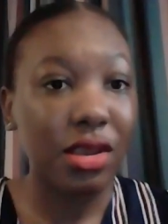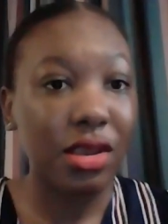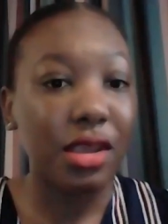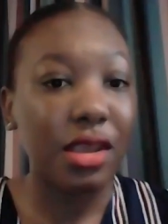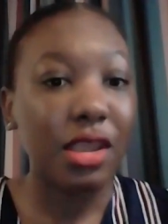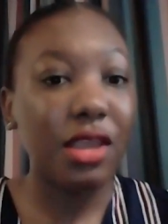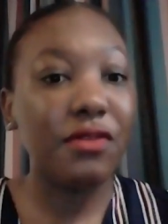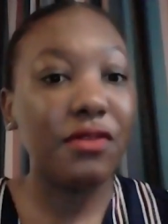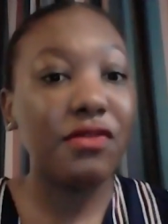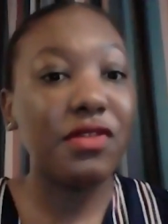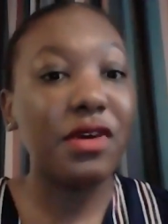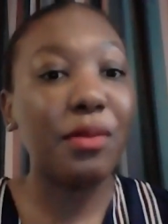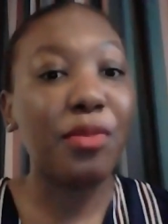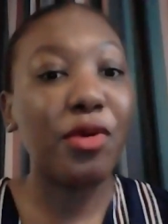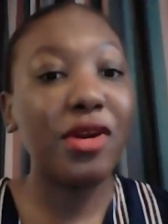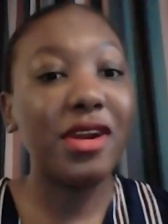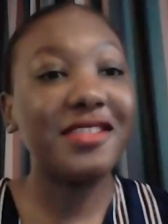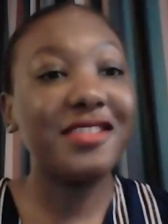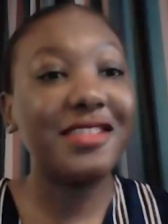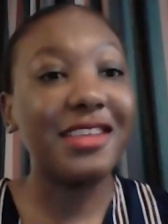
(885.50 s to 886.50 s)
If the
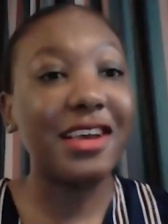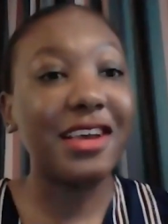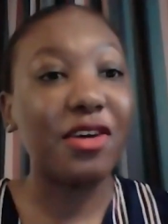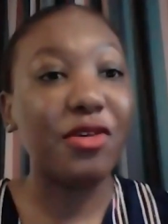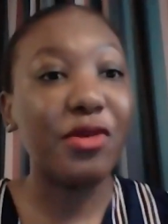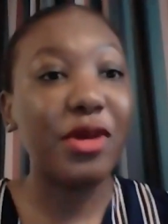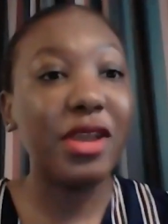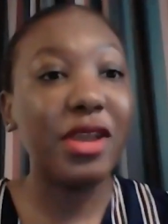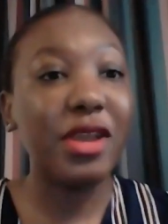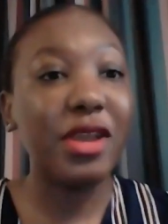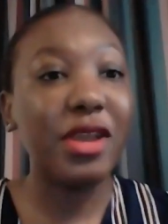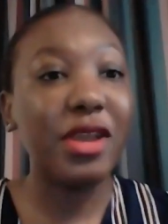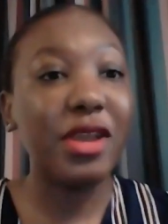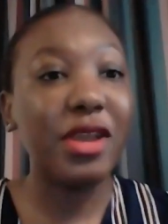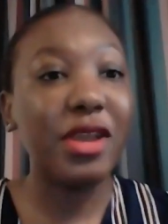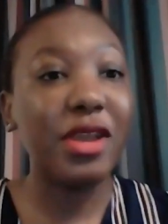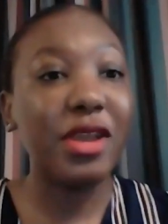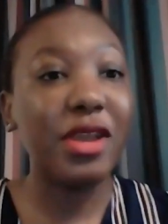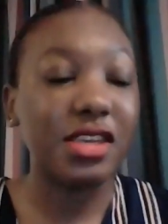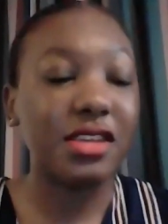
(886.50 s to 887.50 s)
policies are going in
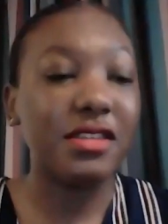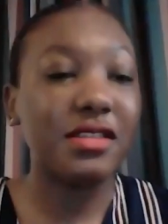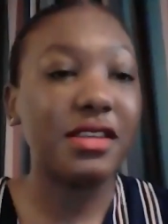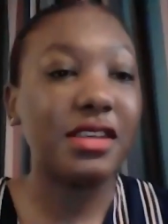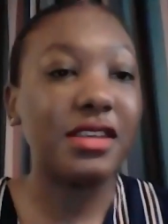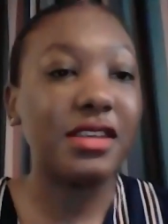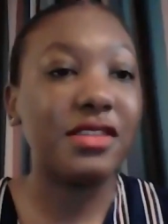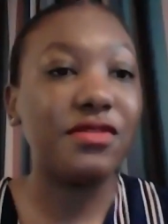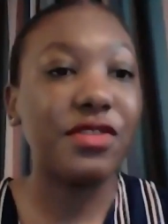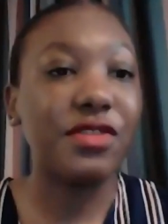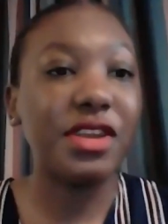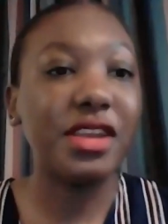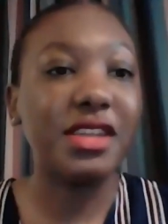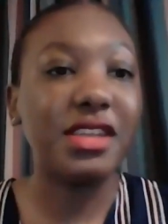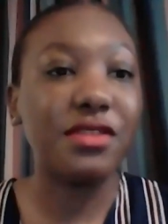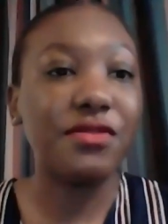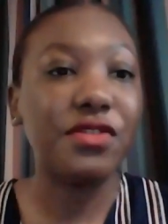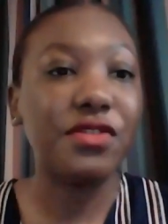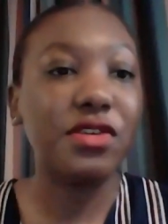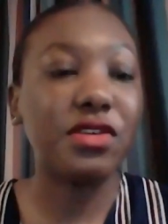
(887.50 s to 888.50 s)
different directions, it's very
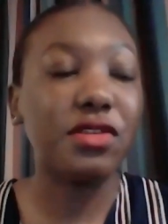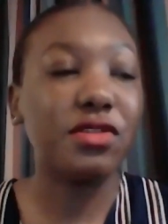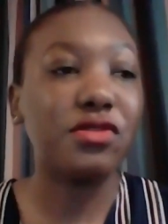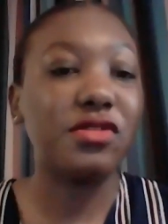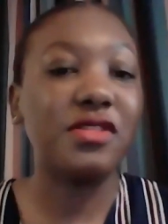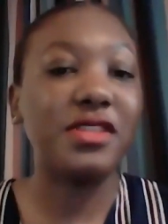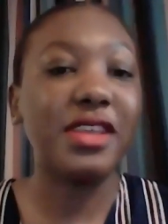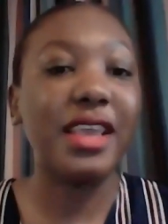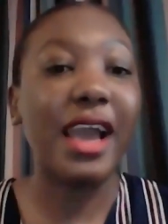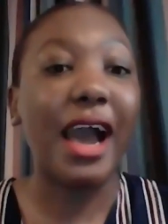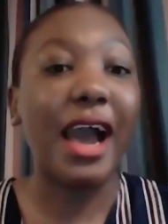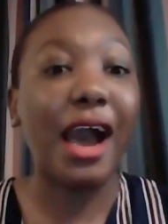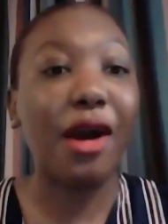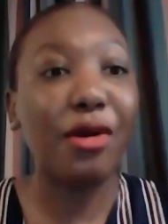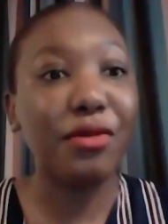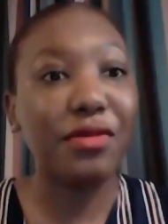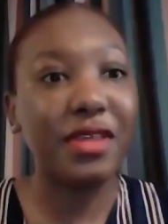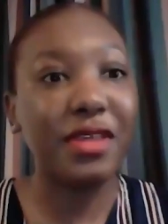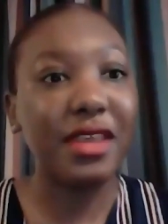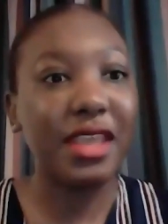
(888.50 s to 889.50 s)
difficult to say
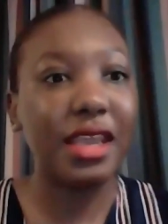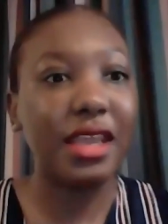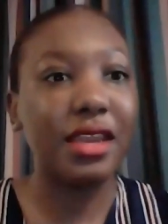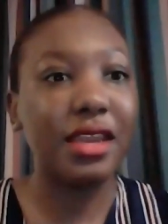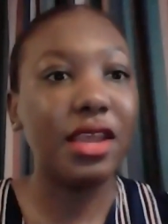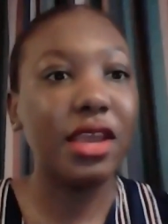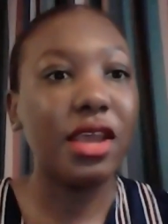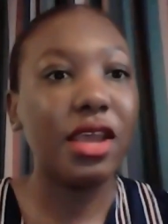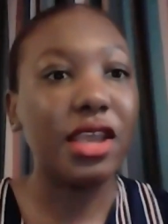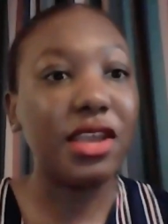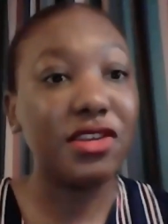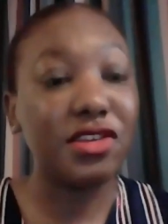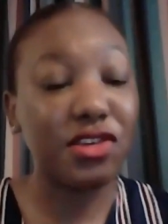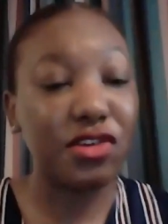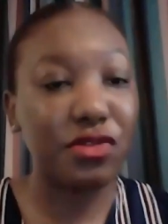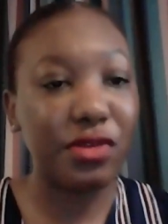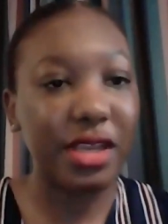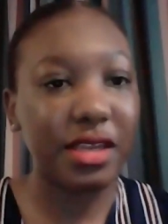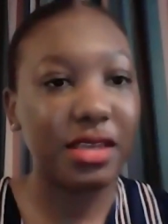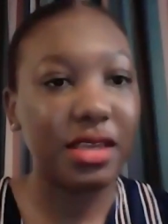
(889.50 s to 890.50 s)
how they can
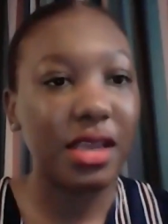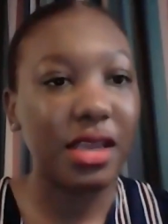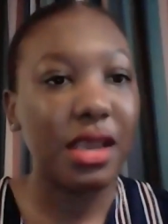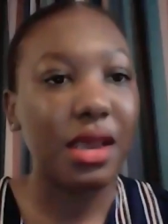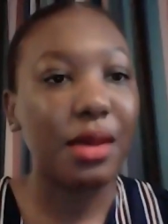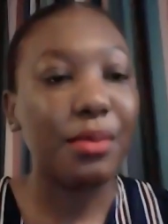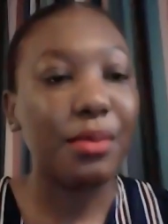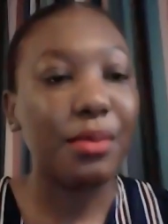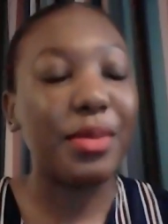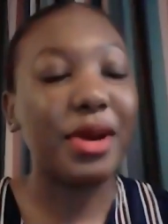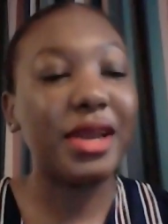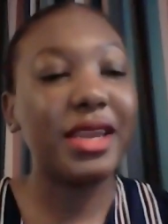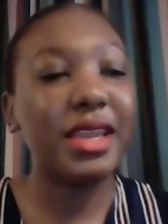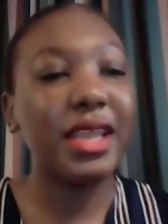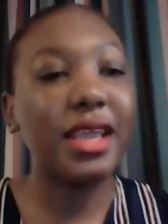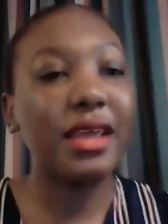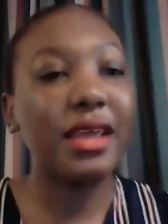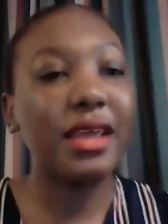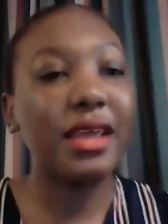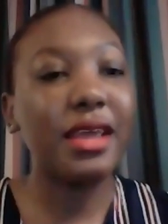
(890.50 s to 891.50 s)
integrate. But at the
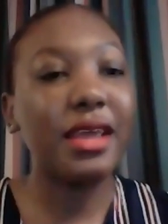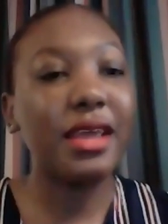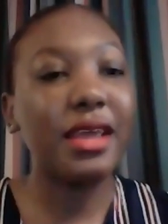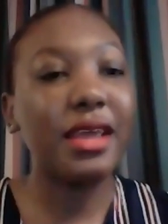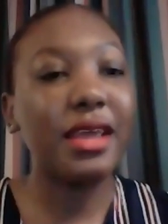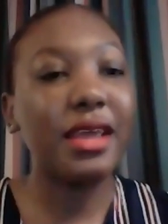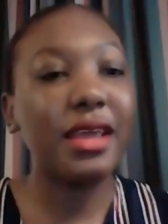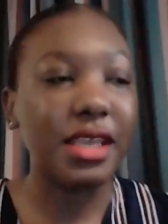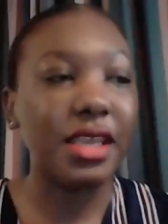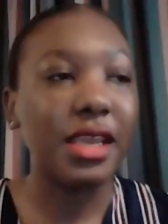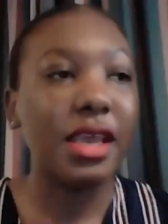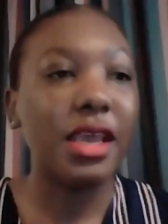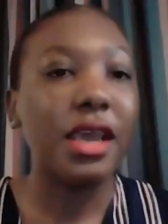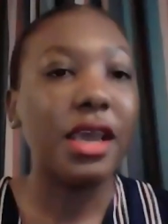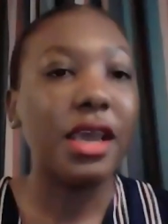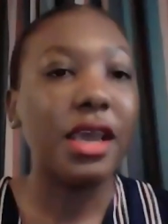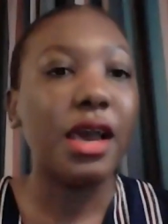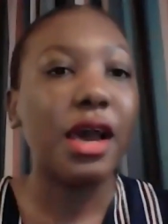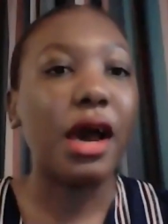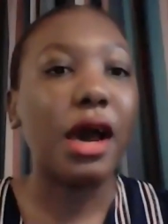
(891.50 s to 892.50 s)
end of the day,
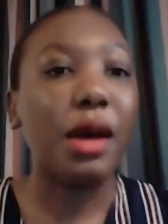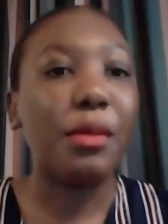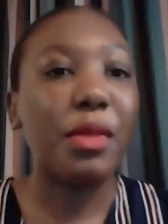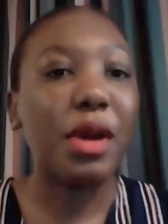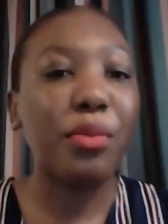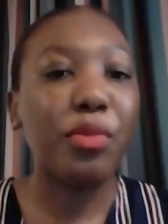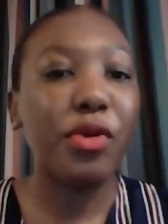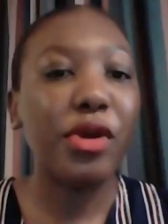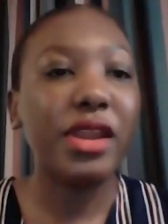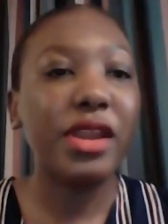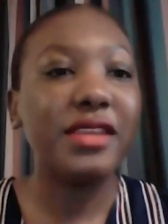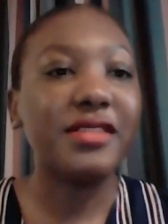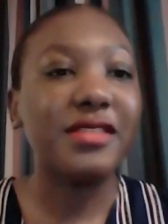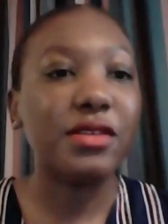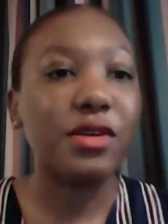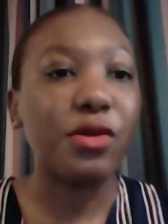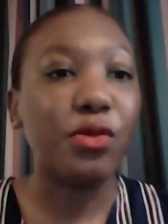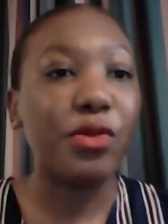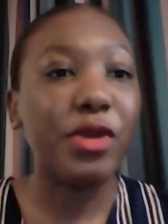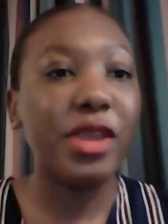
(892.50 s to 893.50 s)
My point
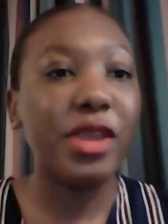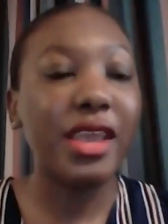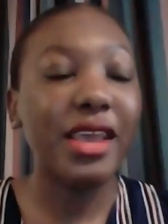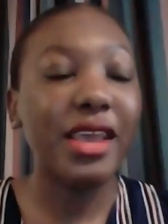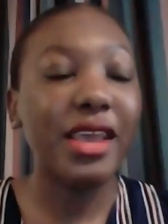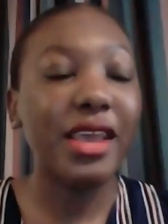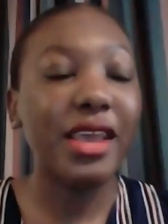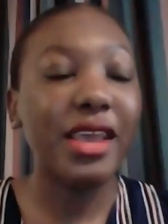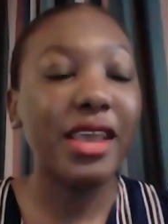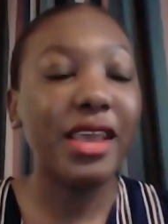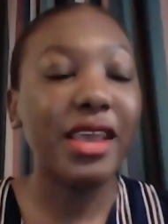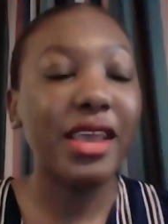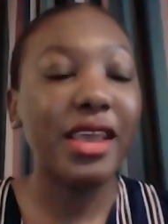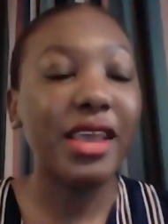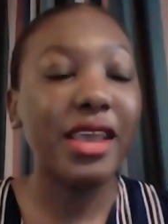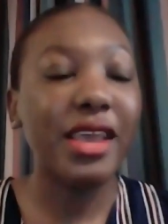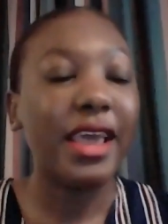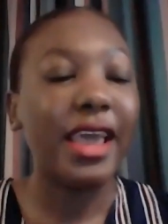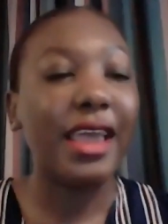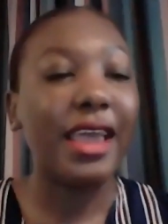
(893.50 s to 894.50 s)
is, we as
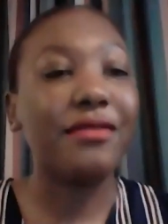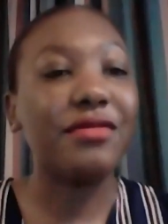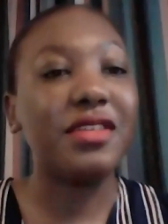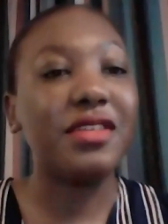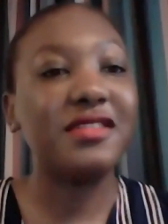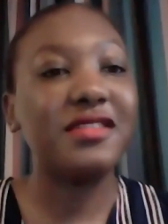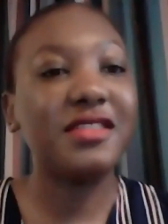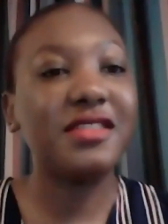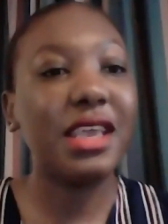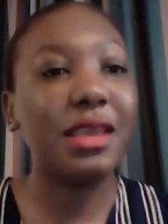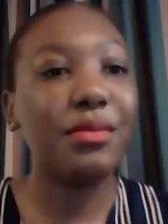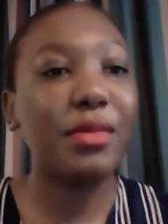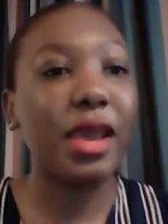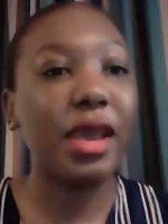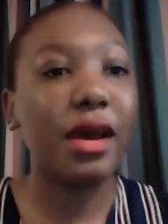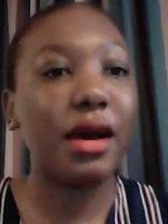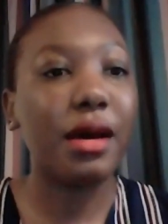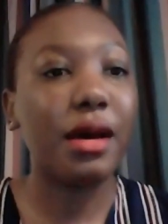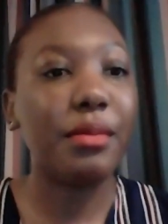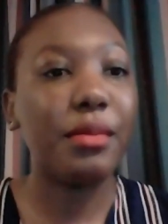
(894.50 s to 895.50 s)
Africans have the same
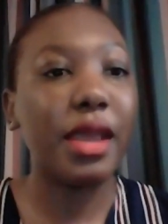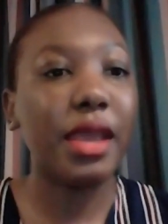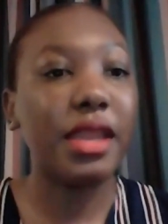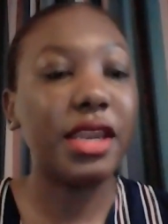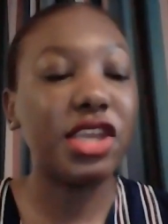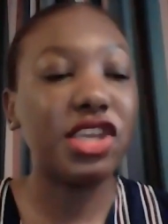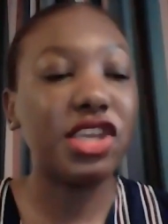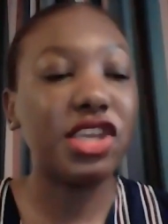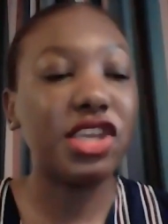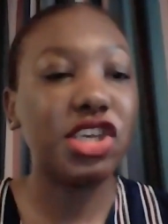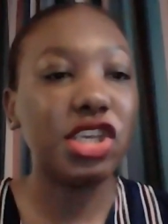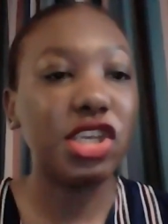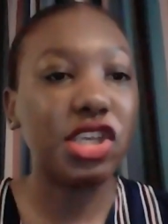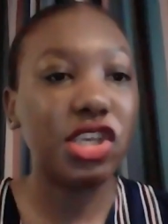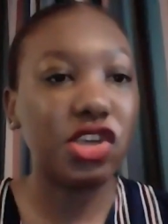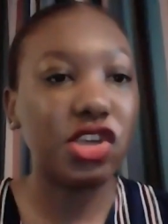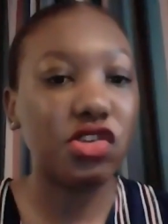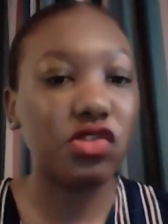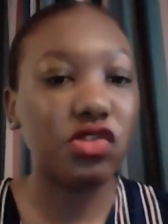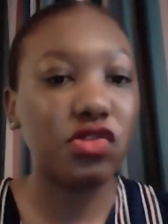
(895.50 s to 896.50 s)
energy
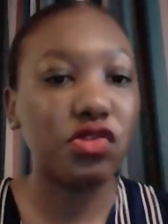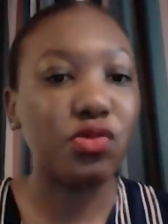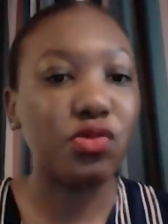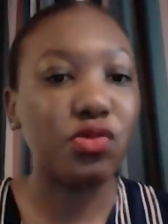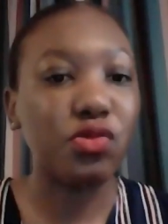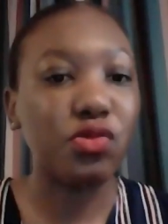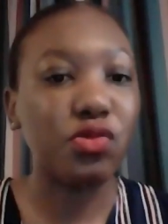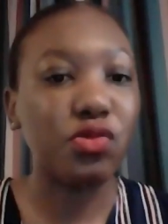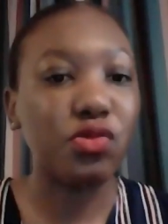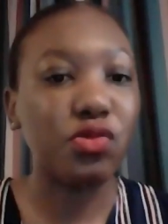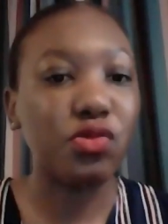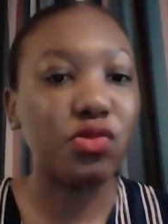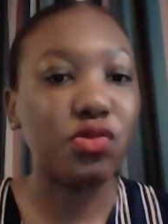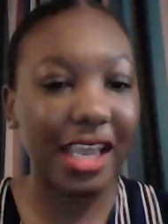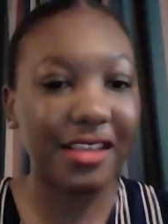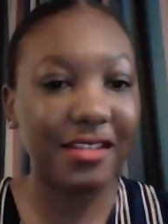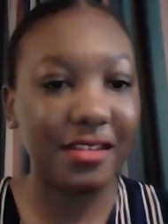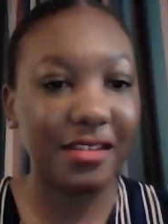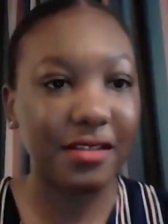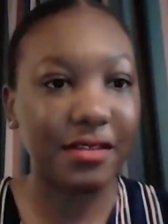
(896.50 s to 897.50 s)
issues, which is energy
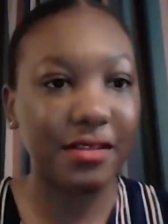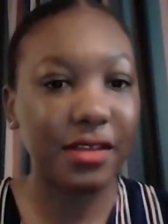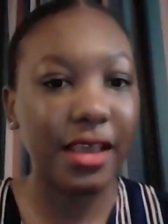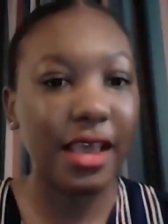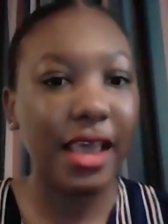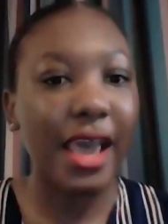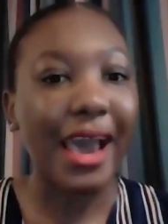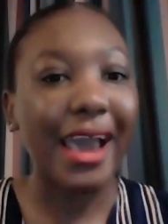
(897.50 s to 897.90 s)
excess.